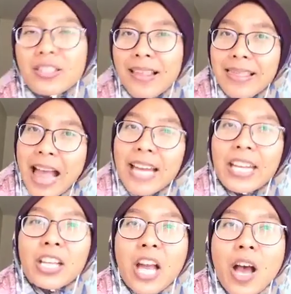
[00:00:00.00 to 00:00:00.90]
So let
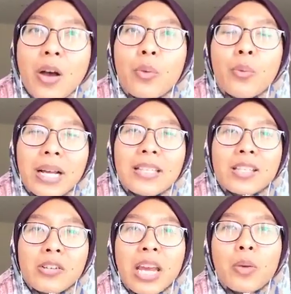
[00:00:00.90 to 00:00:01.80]
it go.
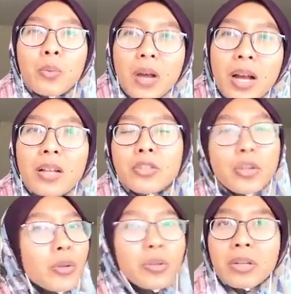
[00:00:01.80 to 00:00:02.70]
Words create world.
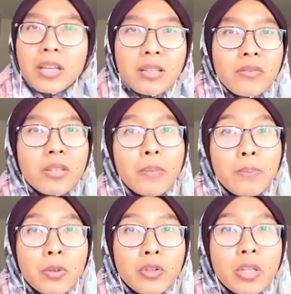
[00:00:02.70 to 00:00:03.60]
Don't create yourself to be
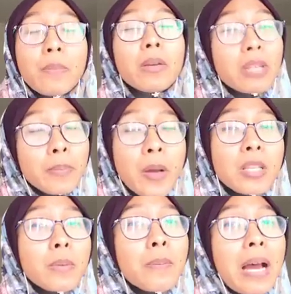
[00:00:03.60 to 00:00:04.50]
pushy. Be
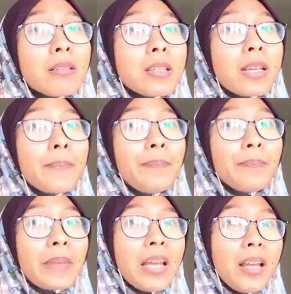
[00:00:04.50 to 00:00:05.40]
responsible about it.
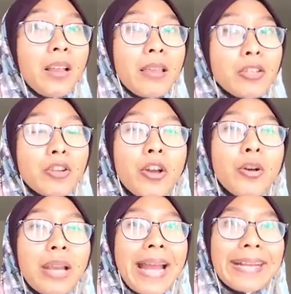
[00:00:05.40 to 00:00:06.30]
That's
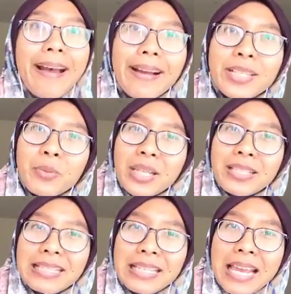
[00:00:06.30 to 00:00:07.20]
no like nice way
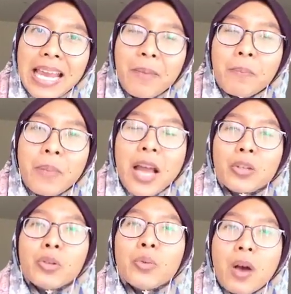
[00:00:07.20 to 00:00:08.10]
to say it,
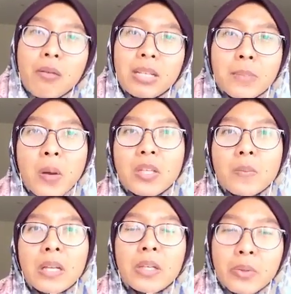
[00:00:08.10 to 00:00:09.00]
but you are
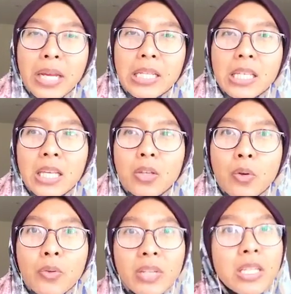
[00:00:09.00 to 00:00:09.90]
responsible in creating
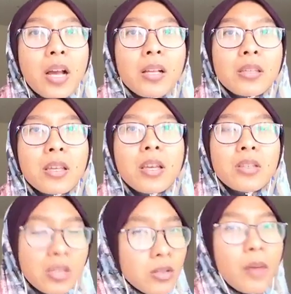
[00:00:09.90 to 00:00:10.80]
your results.
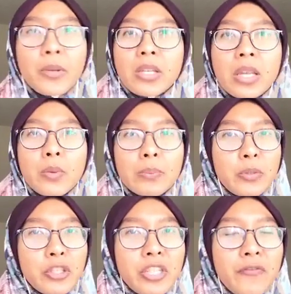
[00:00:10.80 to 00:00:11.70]
So stop using the word
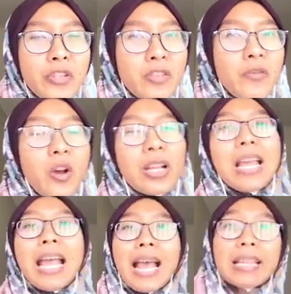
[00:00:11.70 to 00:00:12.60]
pushy, first of all.
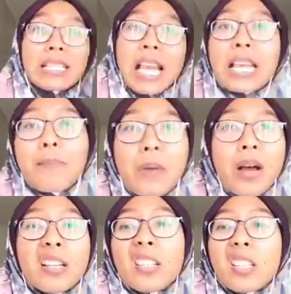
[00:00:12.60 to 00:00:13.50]
And the second
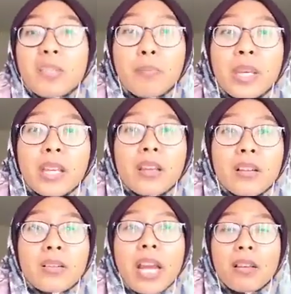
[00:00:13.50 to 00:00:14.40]
part is just be.
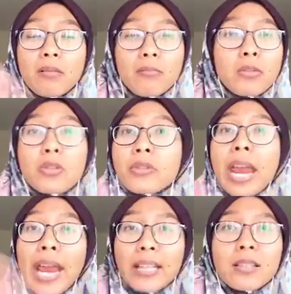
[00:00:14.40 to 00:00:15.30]

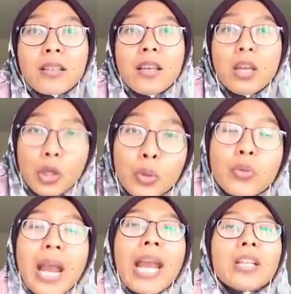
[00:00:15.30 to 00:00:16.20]
Create
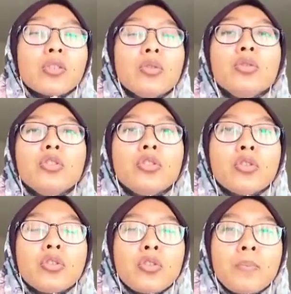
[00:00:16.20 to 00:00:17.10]
who you
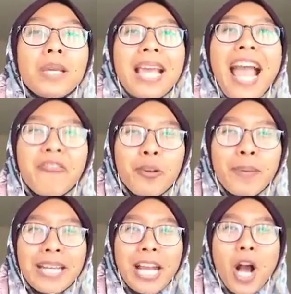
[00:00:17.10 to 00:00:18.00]
choose to be.
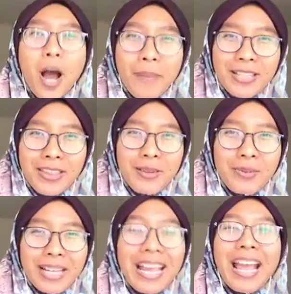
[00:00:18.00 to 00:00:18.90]
Everybody comments the
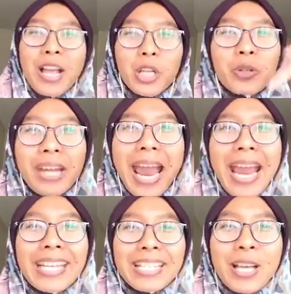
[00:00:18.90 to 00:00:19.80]
word
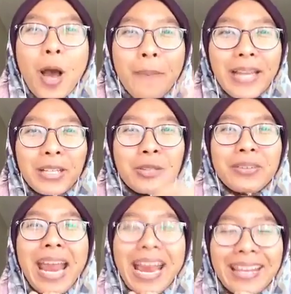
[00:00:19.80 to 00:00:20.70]
create. Comment
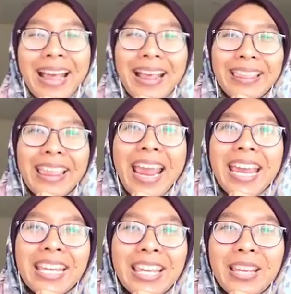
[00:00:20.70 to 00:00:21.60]
create.
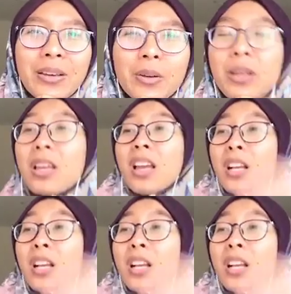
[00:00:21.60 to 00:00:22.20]
Thank you.